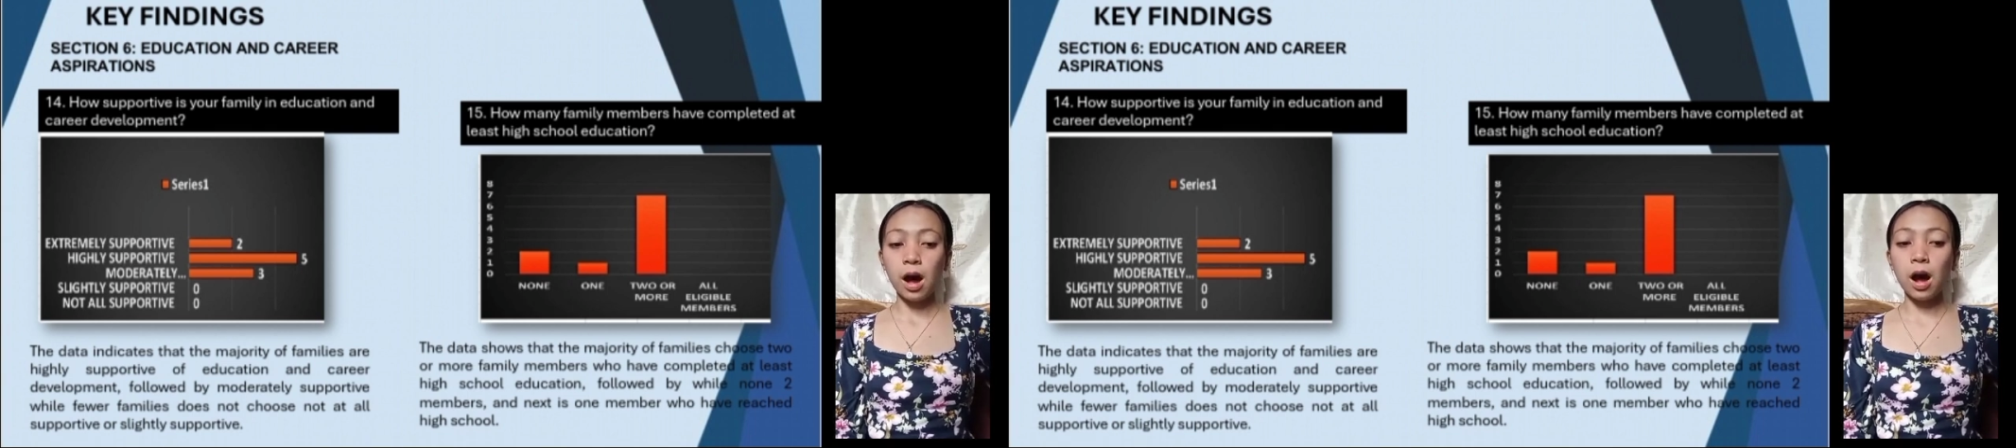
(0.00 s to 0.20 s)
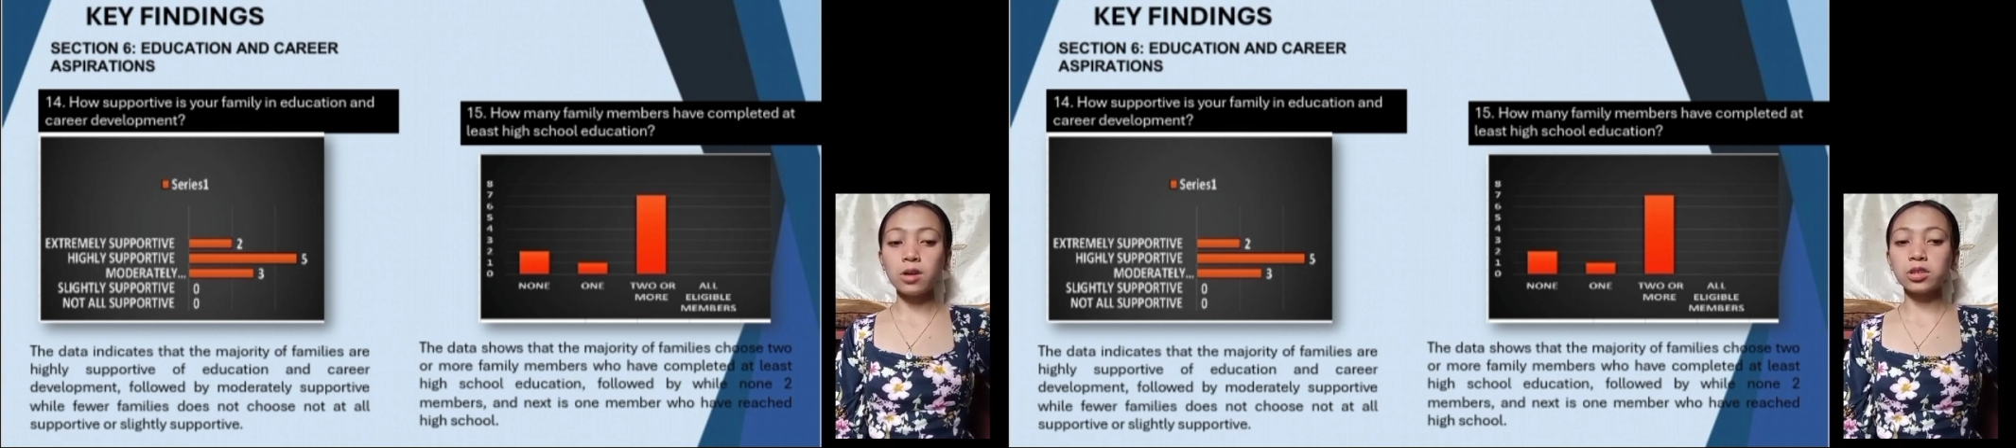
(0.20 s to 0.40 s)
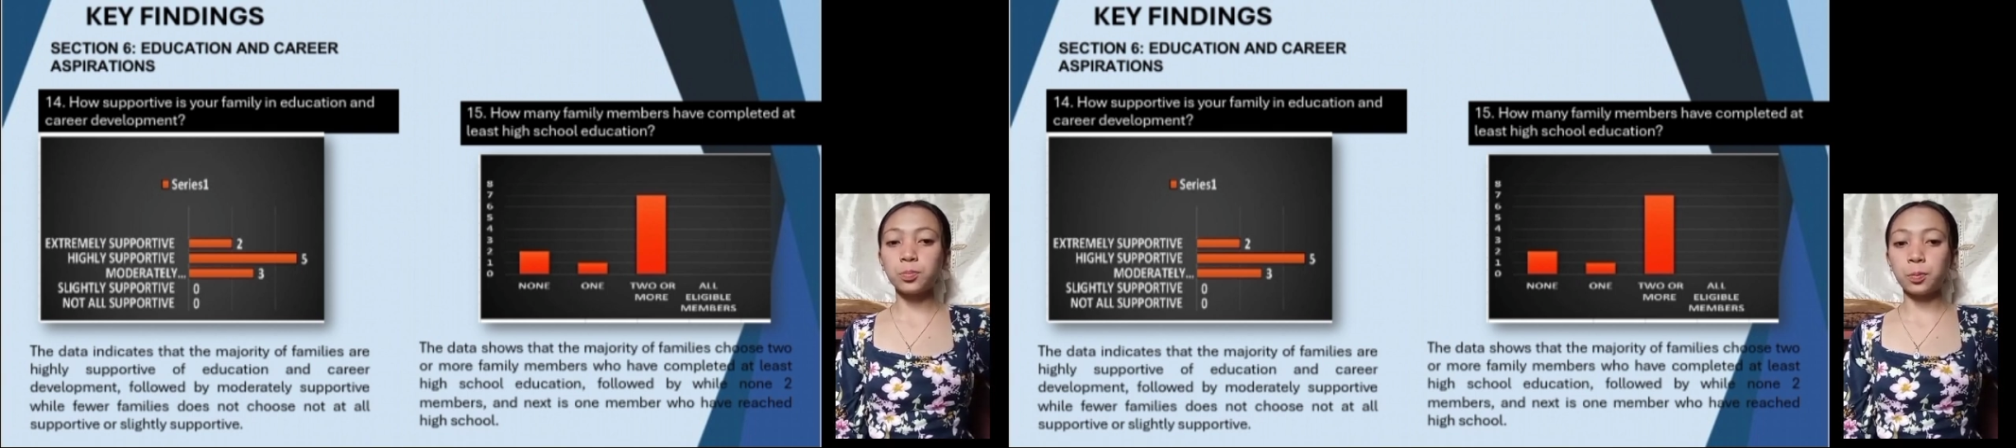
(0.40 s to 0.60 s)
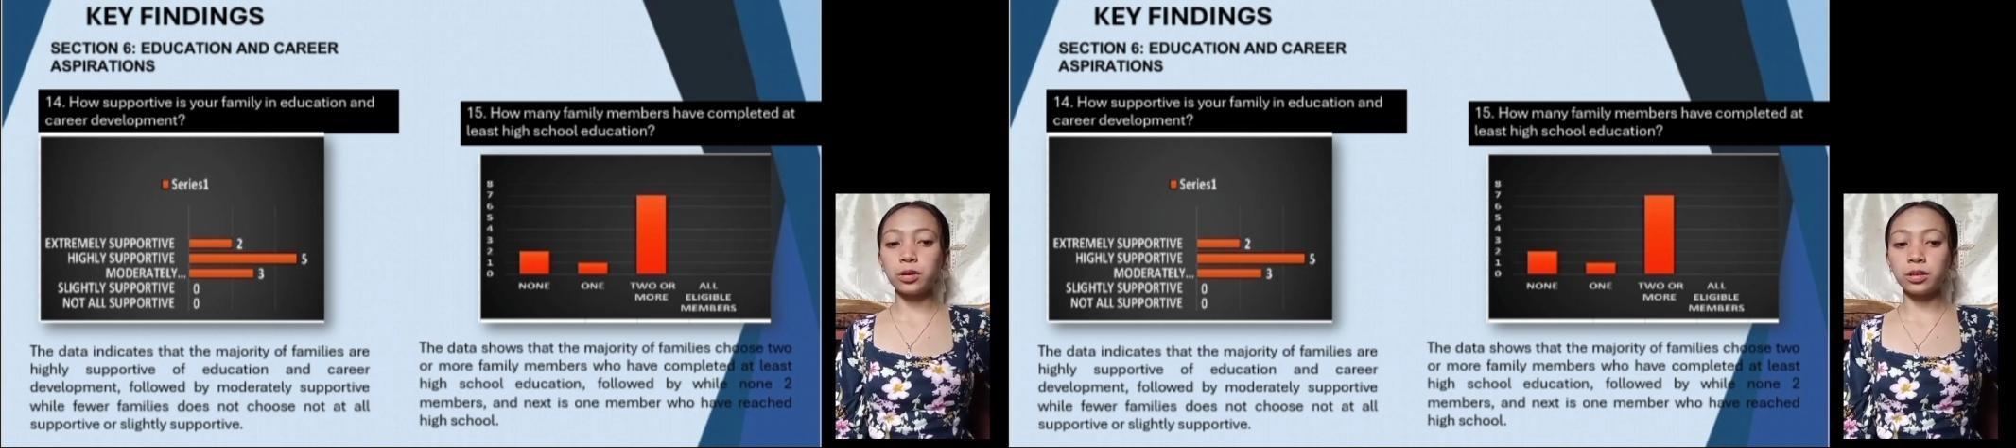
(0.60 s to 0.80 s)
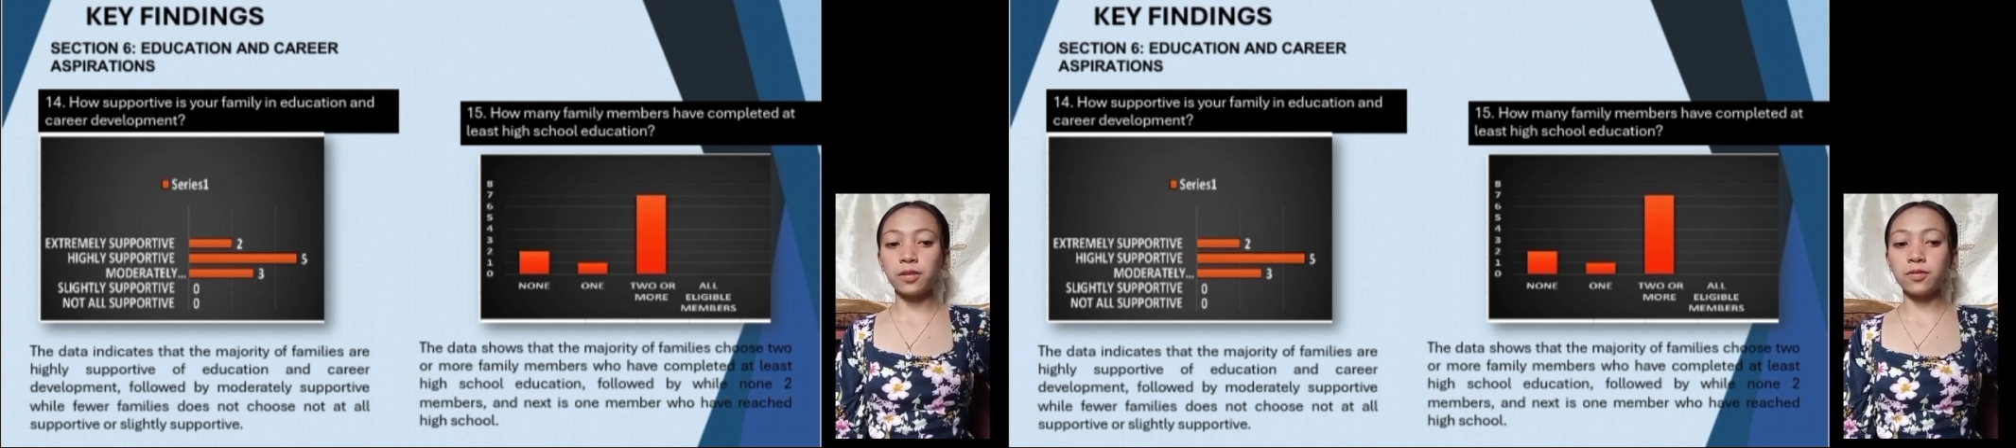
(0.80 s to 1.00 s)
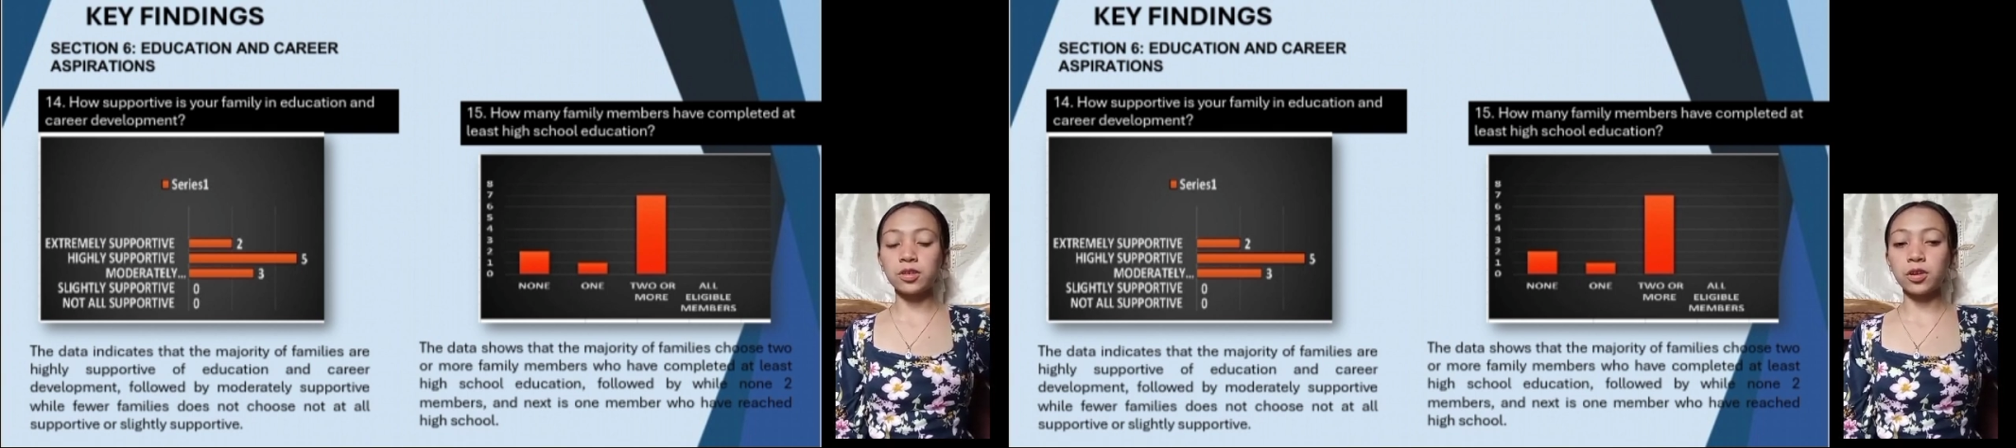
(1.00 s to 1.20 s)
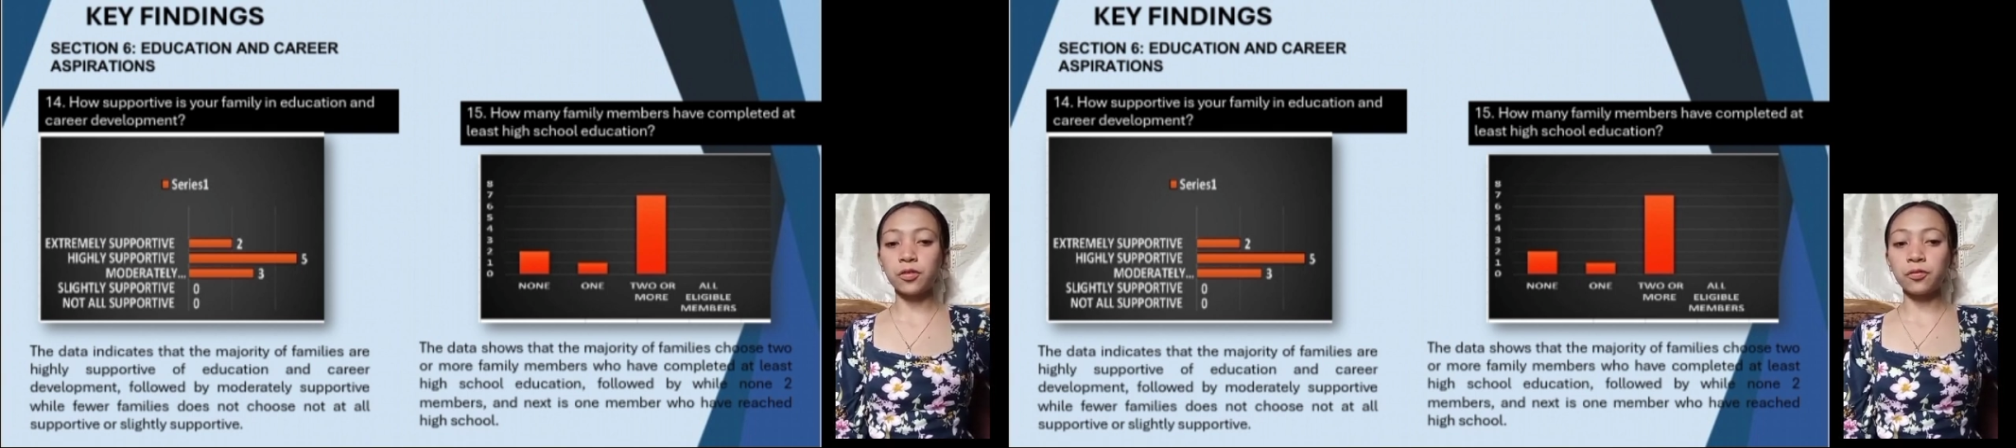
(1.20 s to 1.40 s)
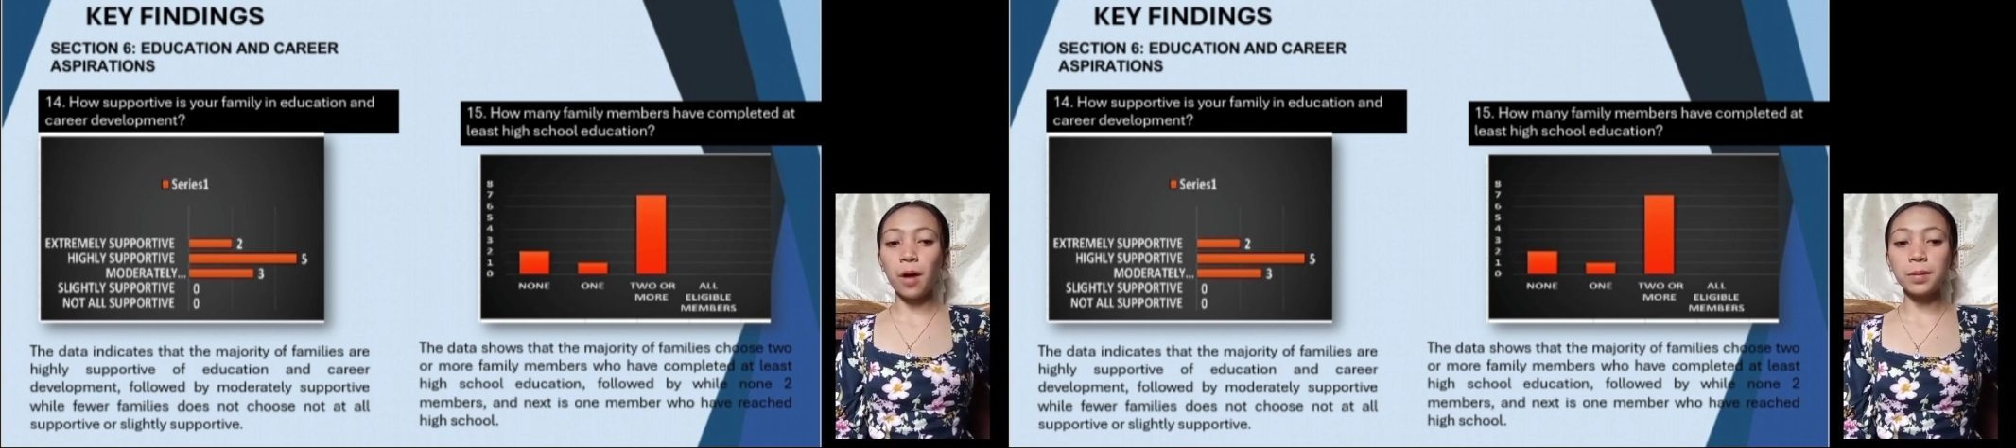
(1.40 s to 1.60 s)
how supportive is
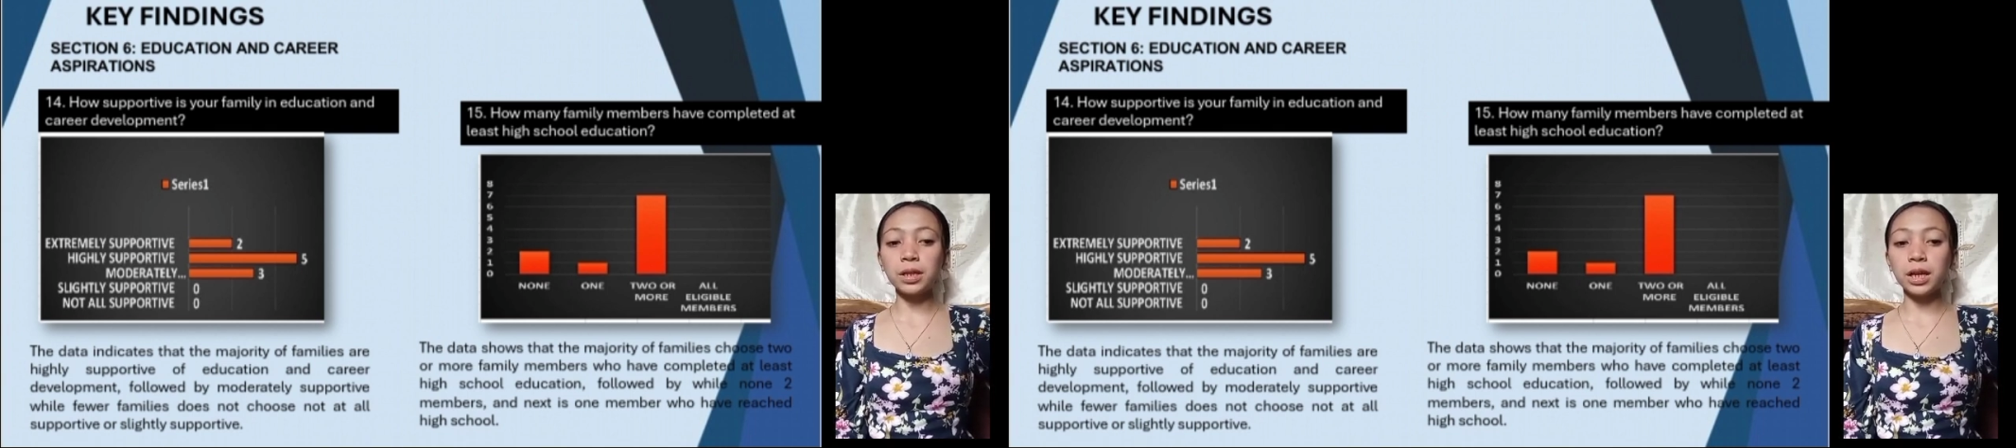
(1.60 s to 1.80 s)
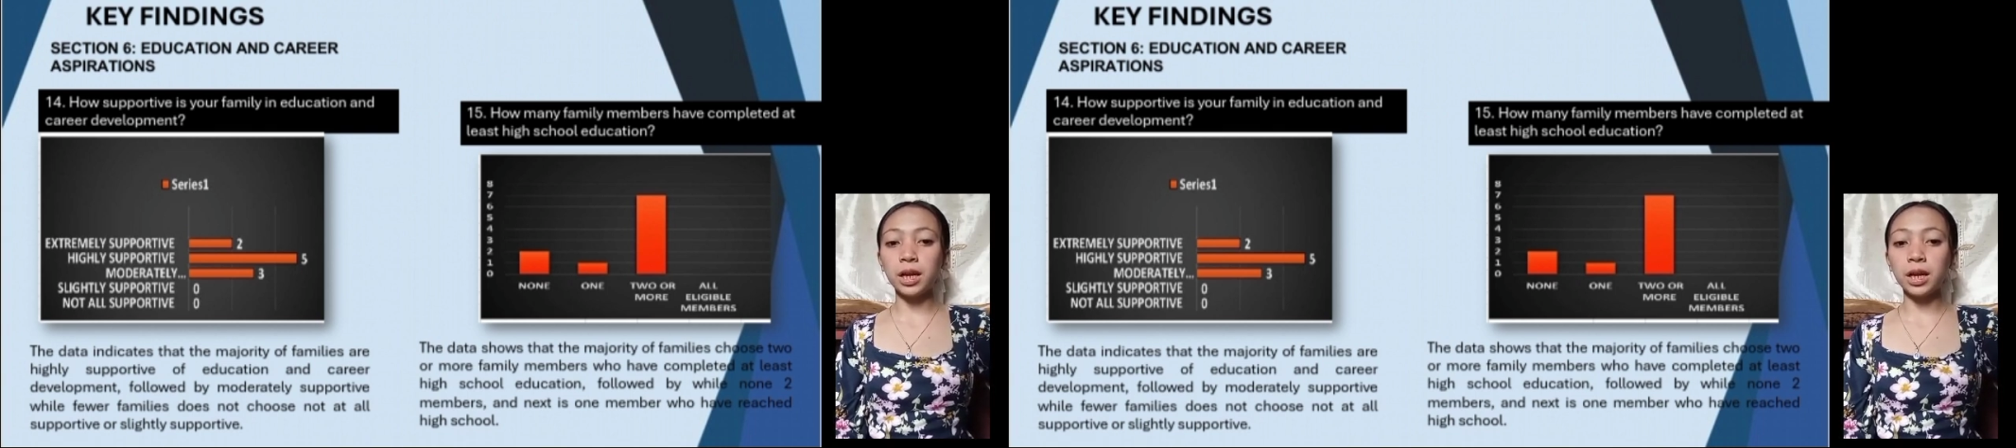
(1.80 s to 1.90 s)
your family